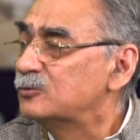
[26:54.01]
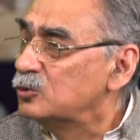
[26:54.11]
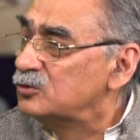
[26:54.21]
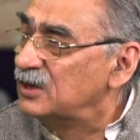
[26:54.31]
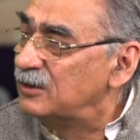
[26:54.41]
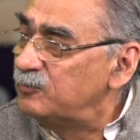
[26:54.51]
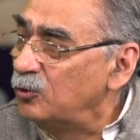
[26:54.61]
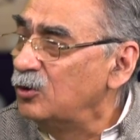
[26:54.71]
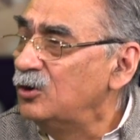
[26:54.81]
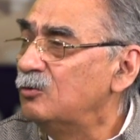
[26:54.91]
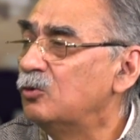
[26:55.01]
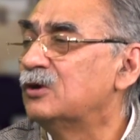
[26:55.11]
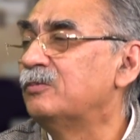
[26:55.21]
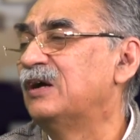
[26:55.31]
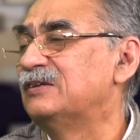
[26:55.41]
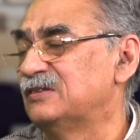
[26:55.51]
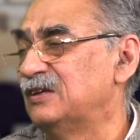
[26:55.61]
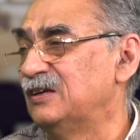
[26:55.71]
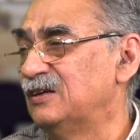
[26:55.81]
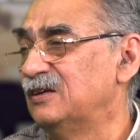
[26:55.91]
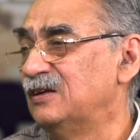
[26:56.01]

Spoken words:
So therefore, what am I saying?